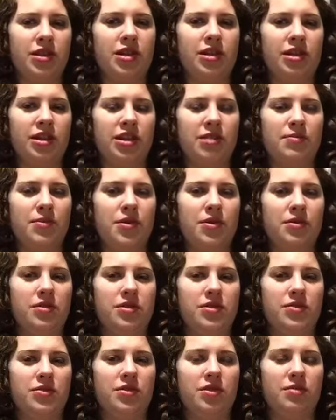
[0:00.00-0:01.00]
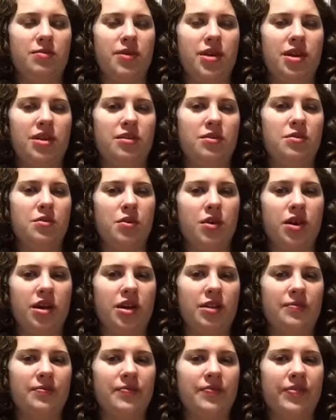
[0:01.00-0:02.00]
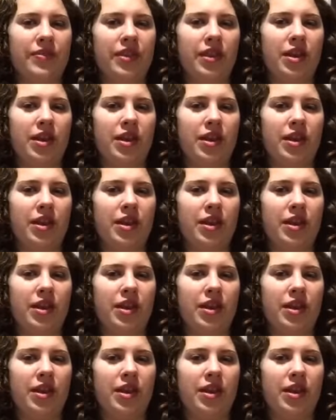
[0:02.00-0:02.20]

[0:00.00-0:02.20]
King Leopold is going to be the one